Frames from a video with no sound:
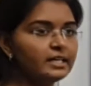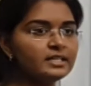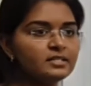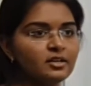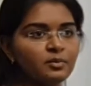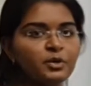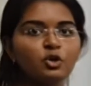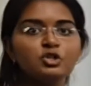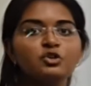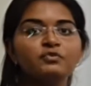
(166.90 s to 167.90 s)
that is
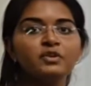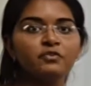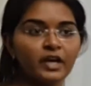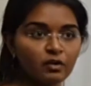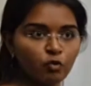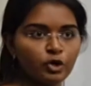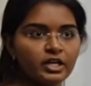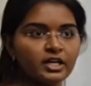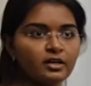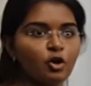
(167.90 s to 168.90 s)
because of the fake
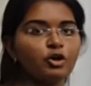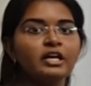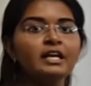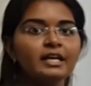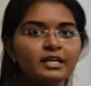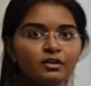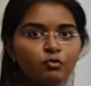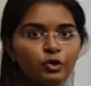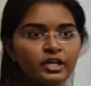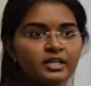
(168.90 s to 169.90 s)
voting or illegal
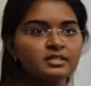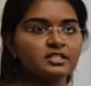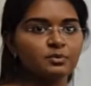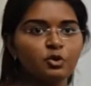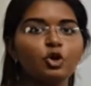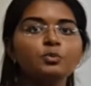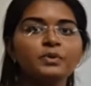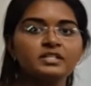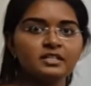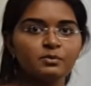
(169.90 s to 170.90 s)
voting, some wrong
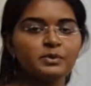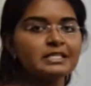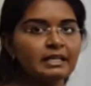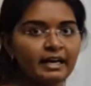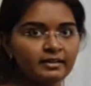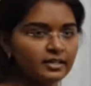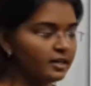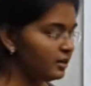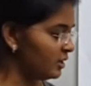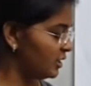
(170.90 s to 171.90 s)
person we
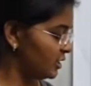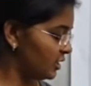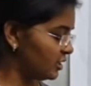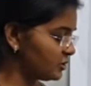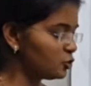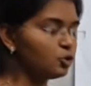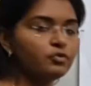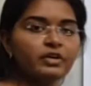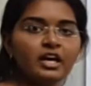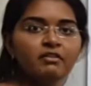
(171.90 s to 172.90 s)
selected,
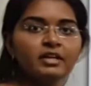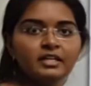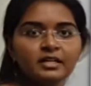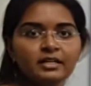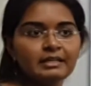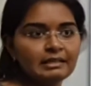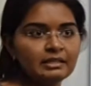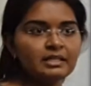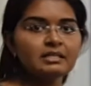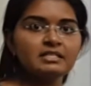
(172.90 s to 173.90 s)
so we have written it
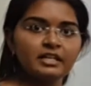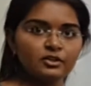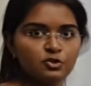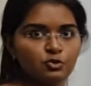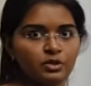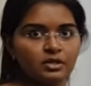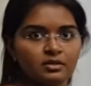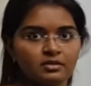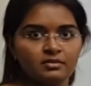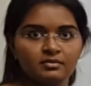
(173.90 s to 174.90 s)
in the sad story.
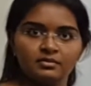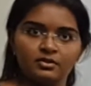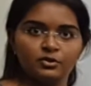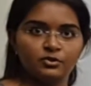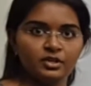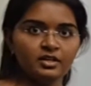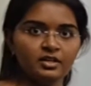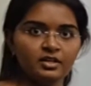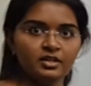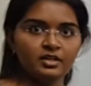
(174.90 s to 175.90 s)
Okay.